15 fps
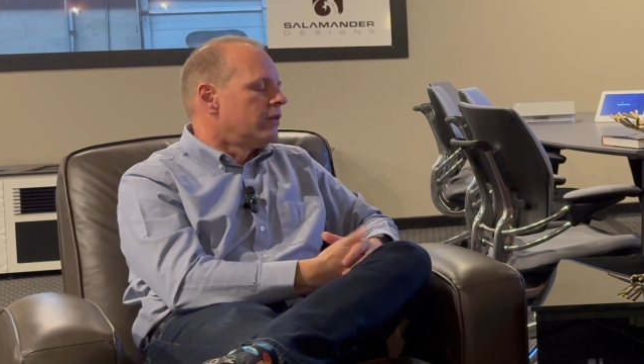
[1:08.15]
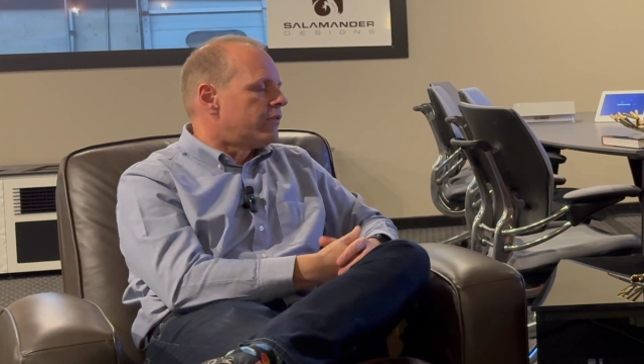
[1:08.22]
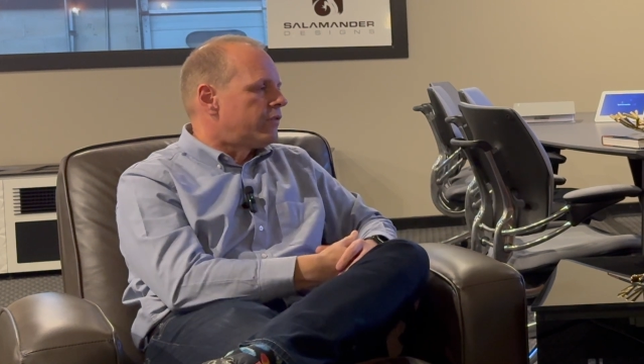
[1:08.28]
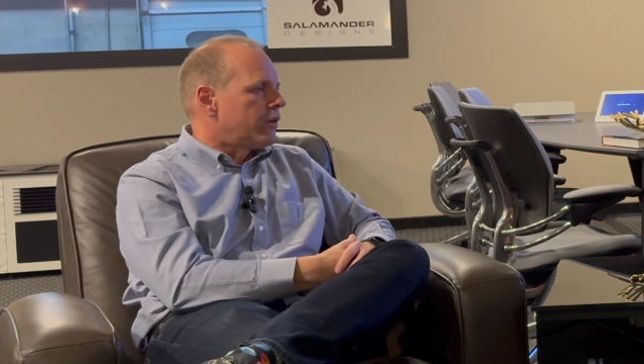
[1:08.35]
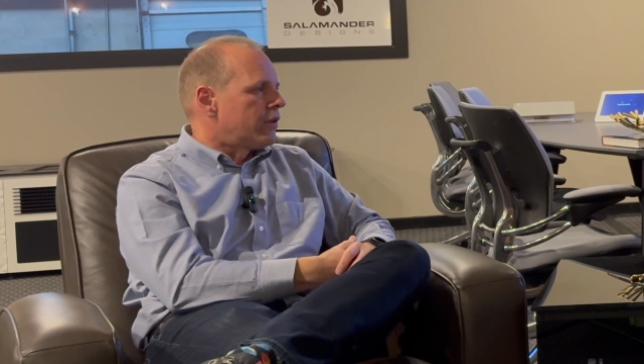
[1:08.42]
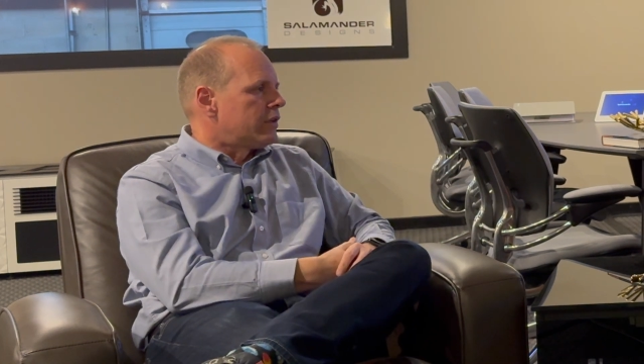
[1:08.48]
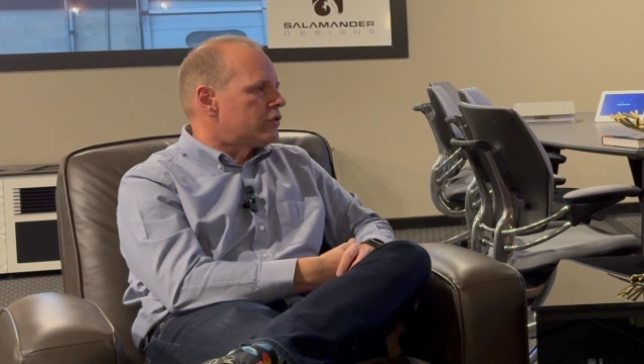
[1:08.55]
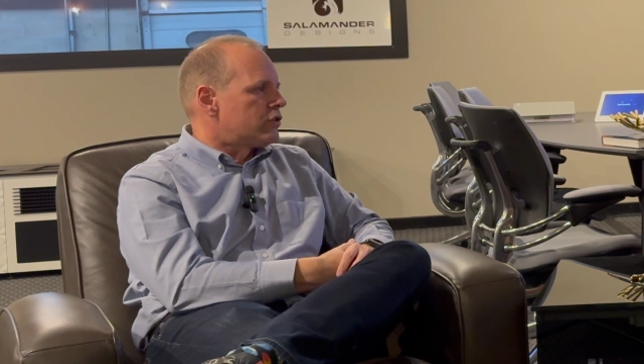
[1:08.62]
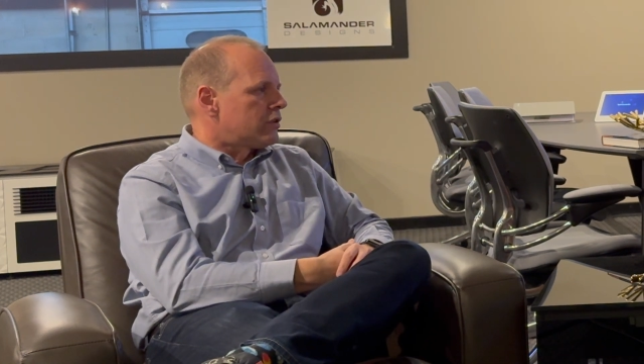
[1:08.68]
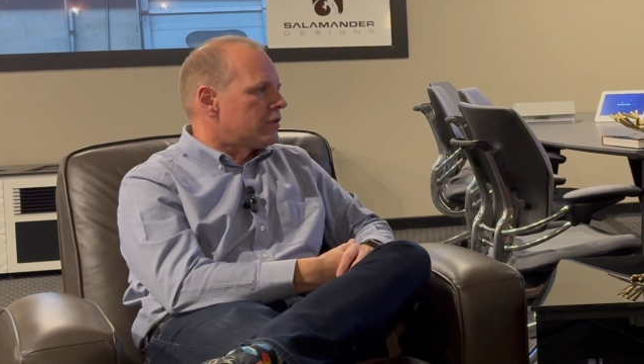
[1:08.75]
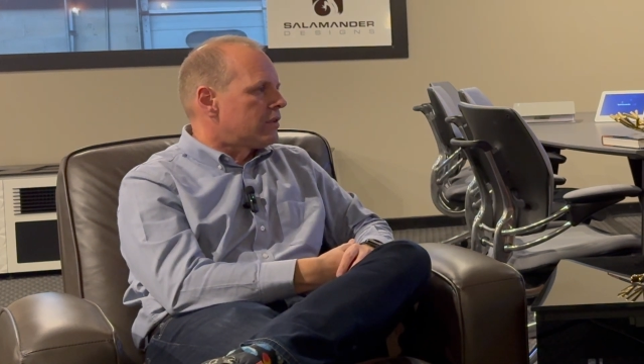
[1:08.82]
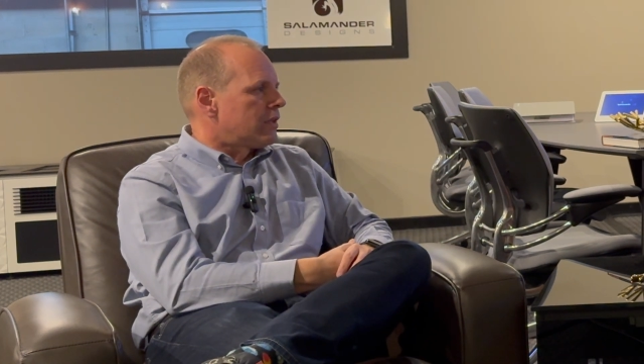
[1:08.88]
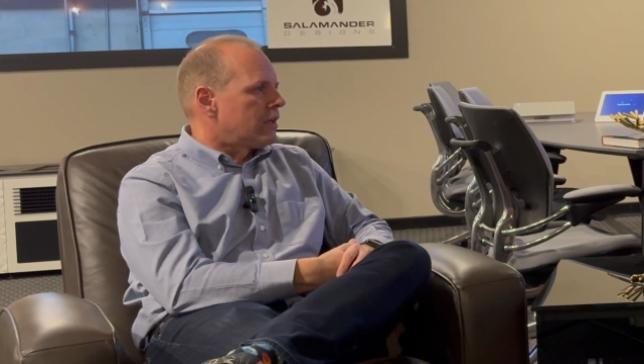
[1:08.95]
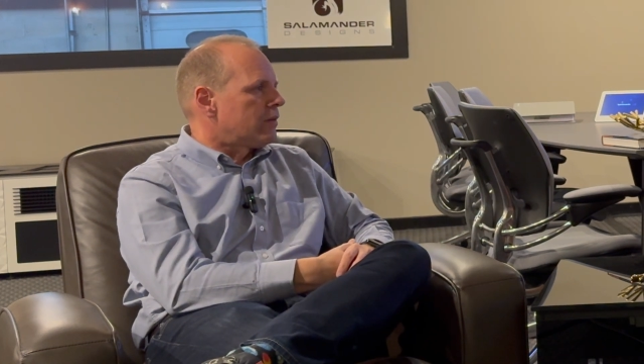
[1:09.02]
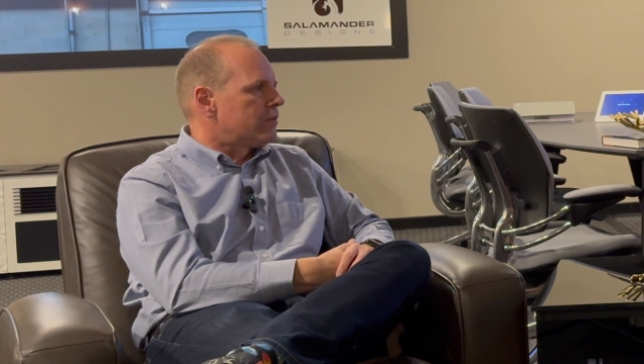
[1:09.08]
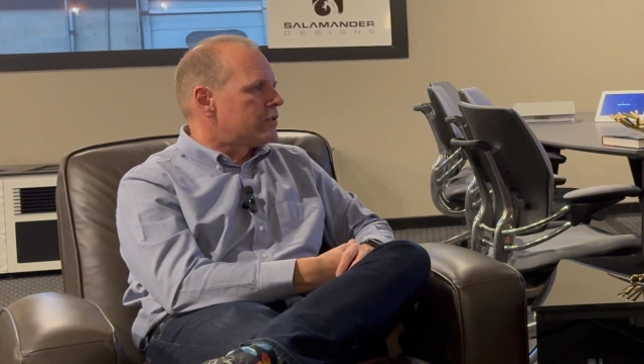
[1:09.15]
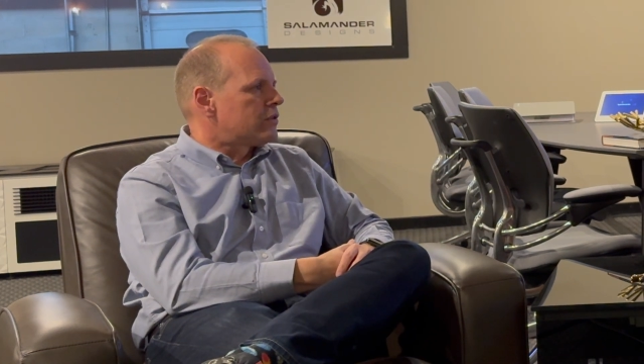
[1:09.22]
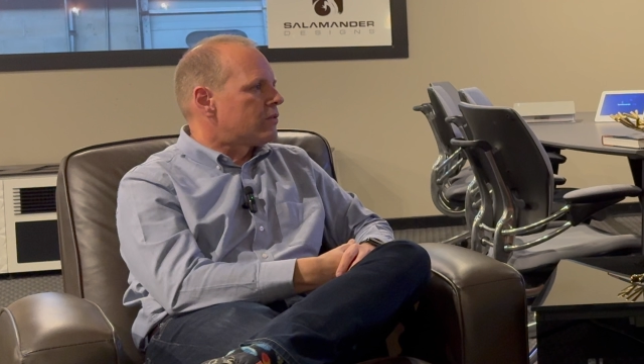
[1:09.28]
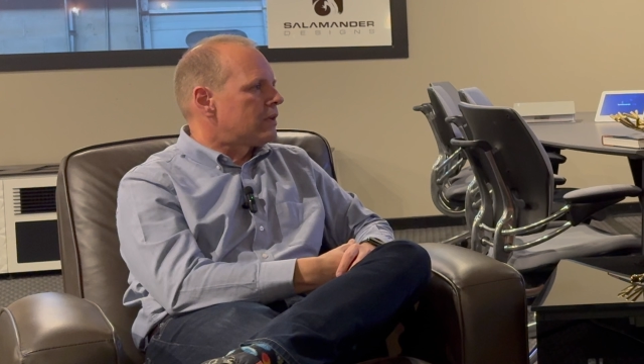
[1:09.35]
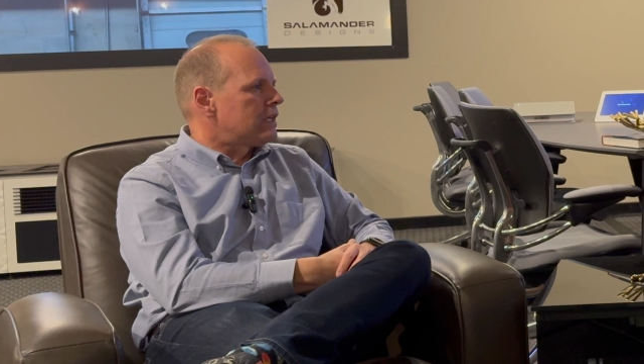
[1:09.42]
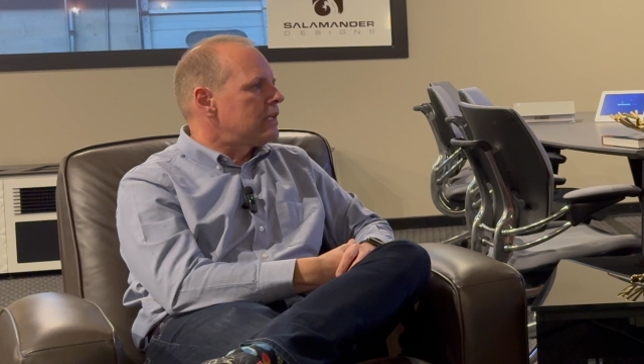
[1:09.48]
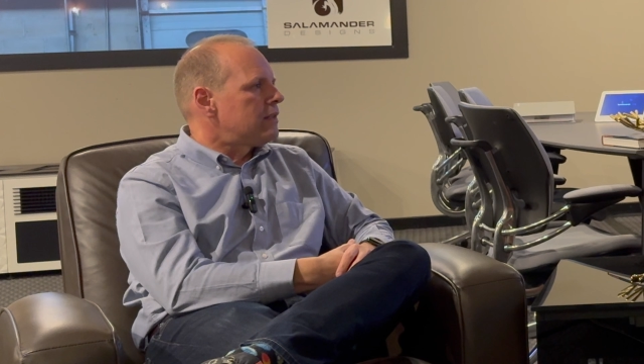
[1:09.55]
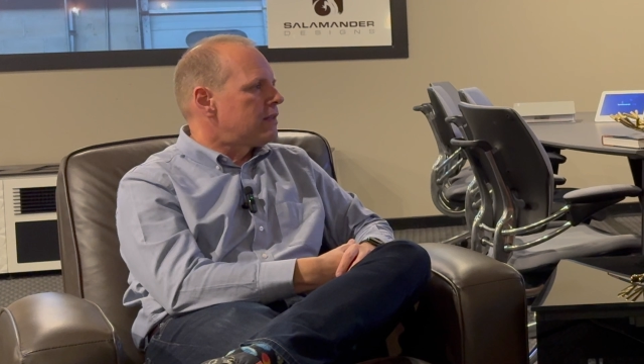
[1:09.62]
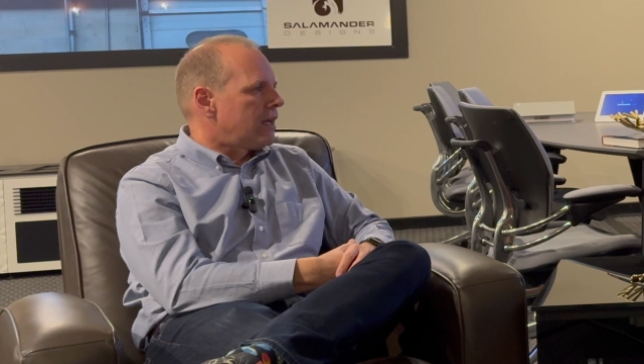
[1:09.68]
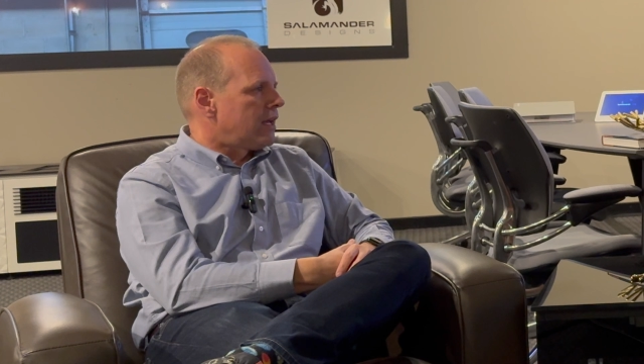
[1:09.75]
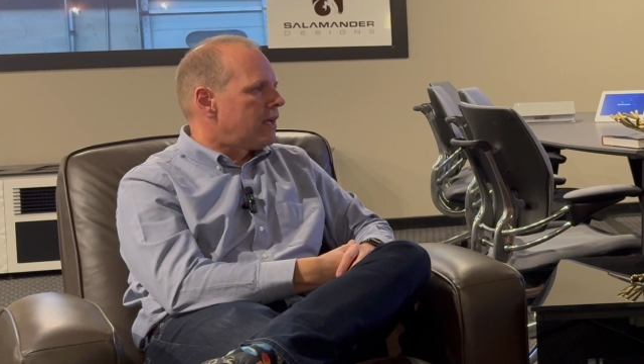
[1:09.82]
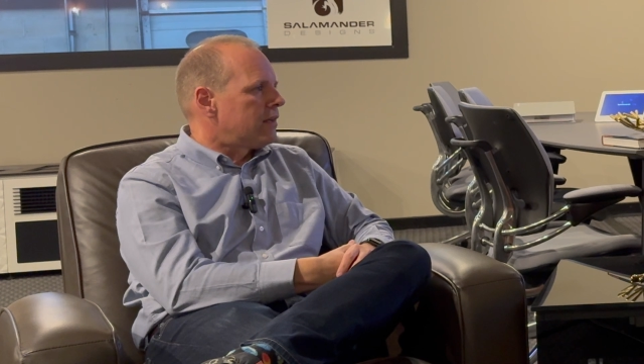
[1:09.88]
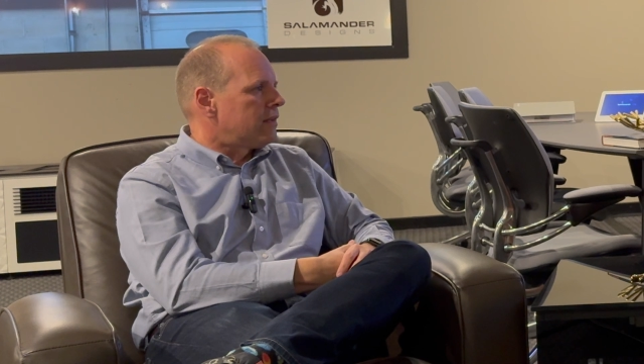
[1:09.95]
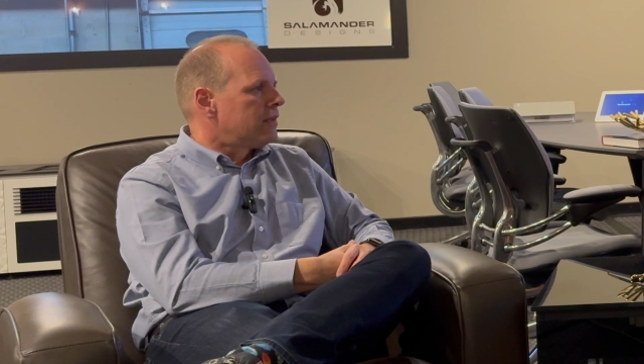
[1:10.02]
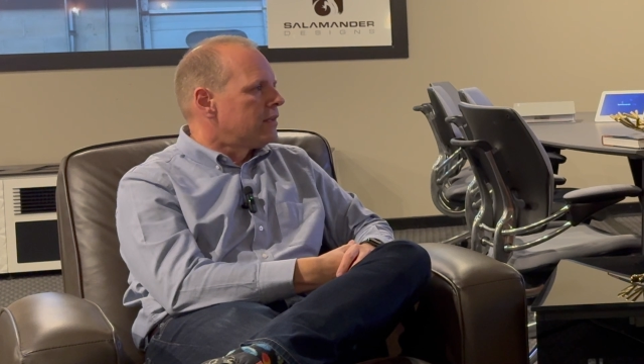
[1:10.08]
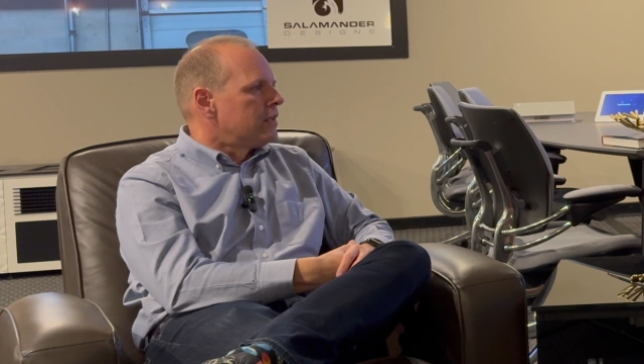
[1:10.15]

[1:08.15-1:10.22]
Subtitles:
furniture that was already there.